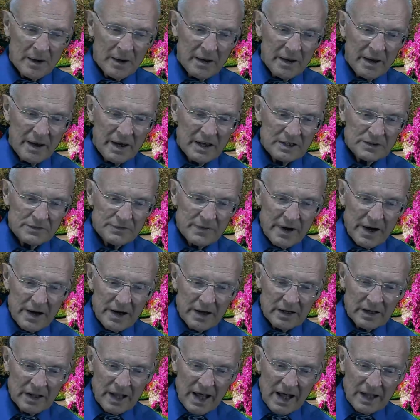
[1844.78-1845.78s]
It is
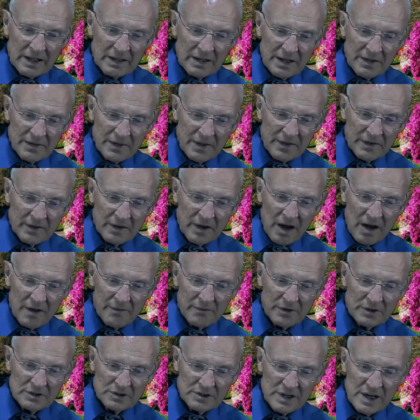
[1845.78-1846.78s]
very likely that the
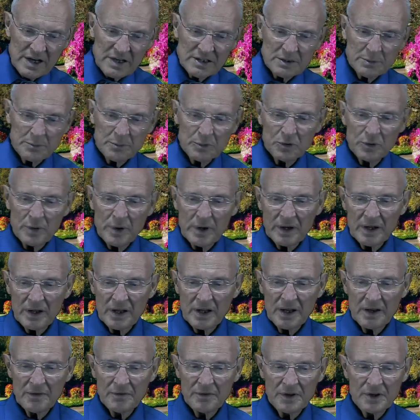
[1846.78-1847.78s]
conversation between
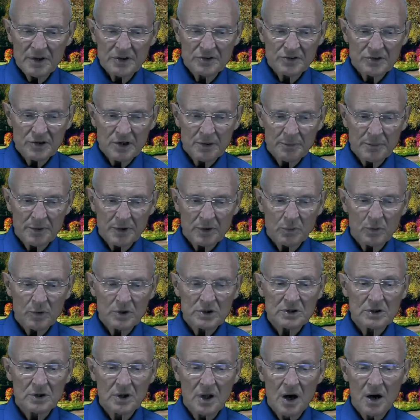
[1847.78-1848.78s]
Eve and the serpent
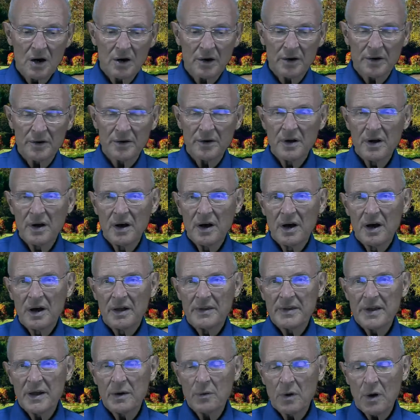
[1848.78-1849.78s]
was longer
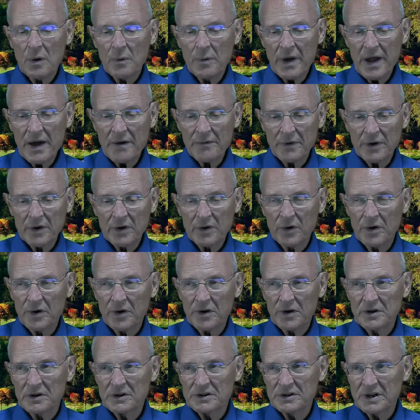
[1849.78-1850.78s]
than what we have
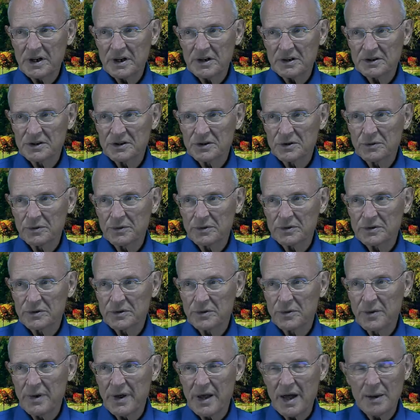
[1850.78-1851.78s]
recorded in Genesis
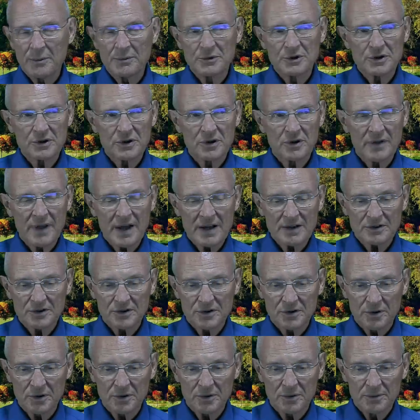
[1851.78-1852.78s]
3. I'm sure that's
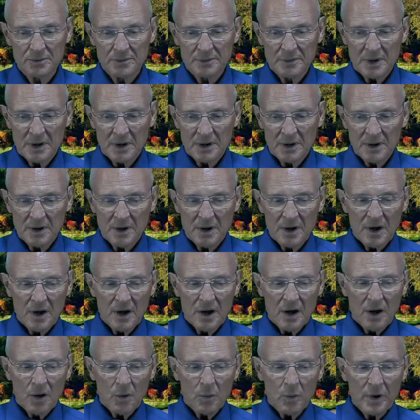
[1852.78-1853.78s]
true.
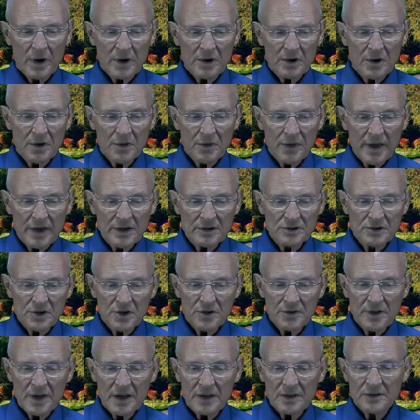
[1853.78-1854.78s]
What other things do you
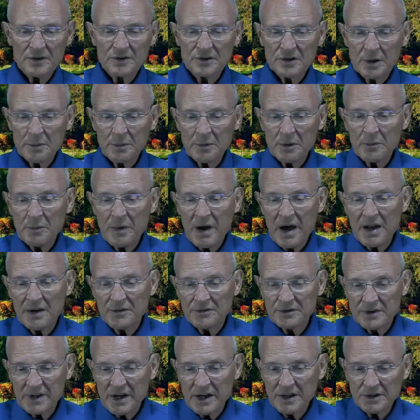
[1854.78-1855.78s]
think the serpent might
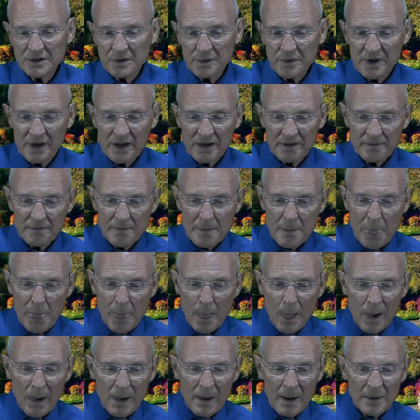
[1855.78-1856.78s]
have said to Eve?
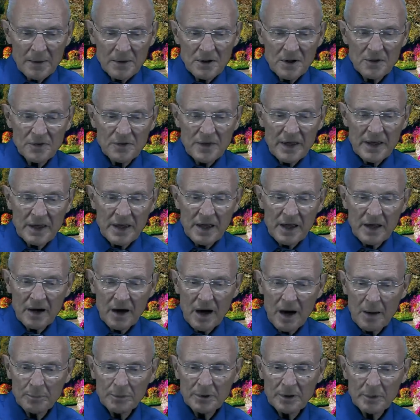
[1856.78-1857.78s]
Do you think he
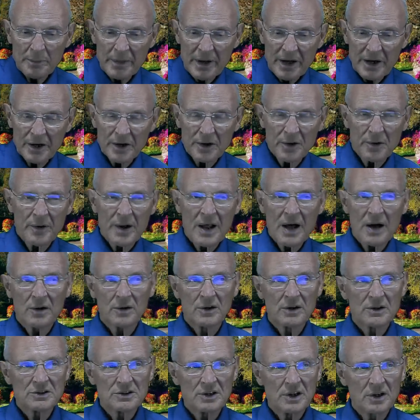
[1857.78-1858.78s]
complimented her on how
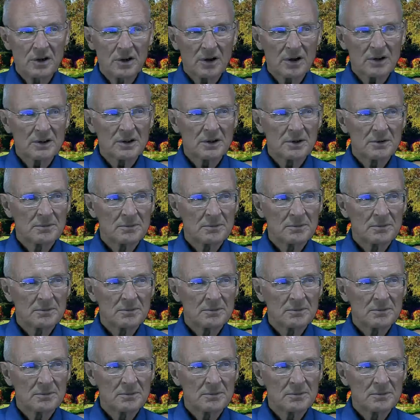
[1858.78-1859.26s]
good she looked?